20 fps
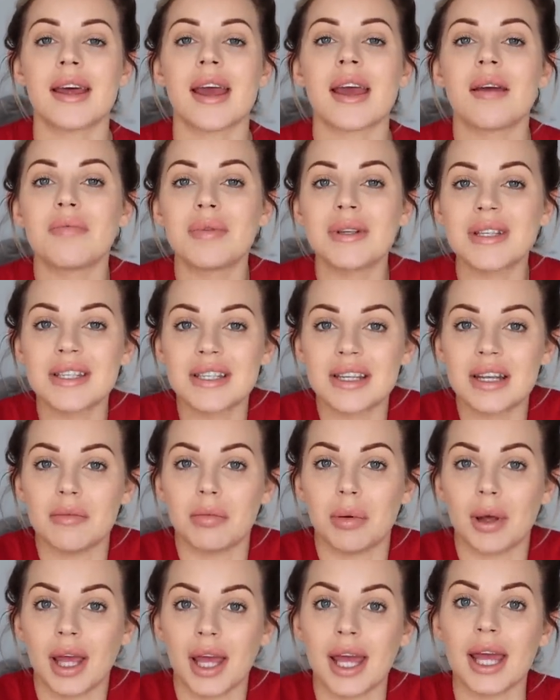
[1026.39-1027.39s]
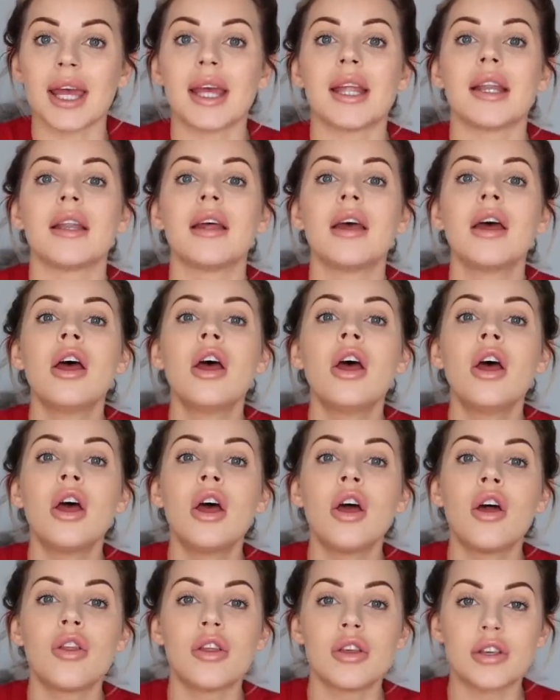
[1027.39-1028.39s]
They have been sleeping in
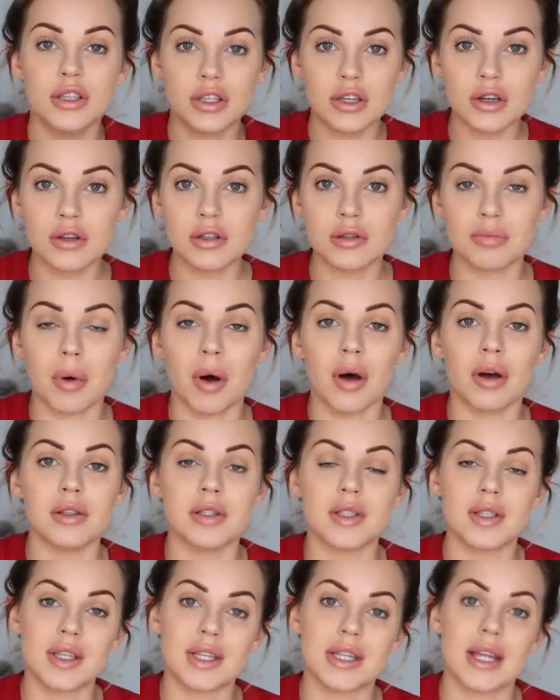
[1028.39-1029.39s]
the snooze pods.